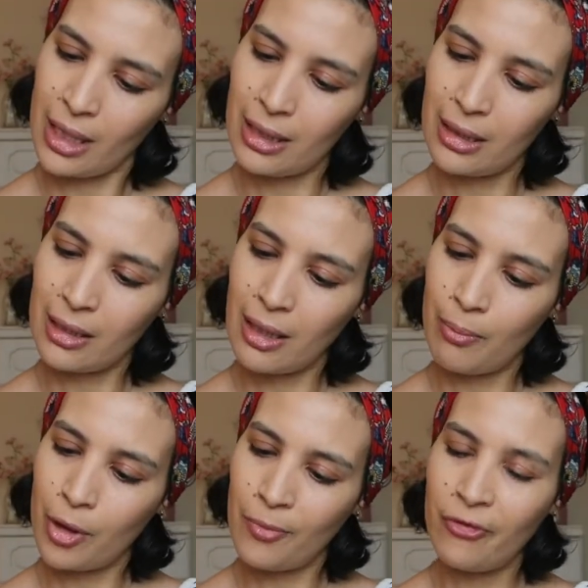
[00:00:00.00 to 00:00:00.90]

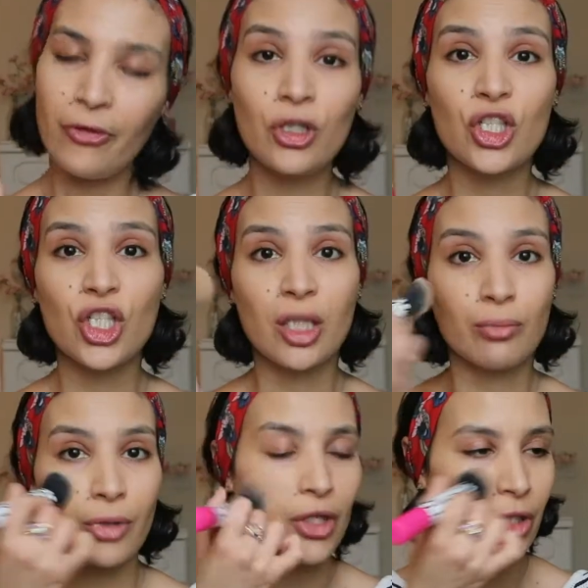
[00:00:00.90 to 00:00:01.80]
Instapop Full
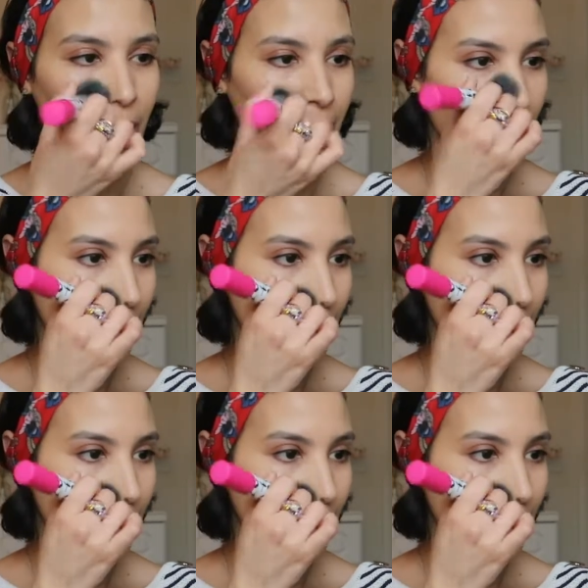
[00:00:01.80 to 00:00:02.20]
Cheek Brush.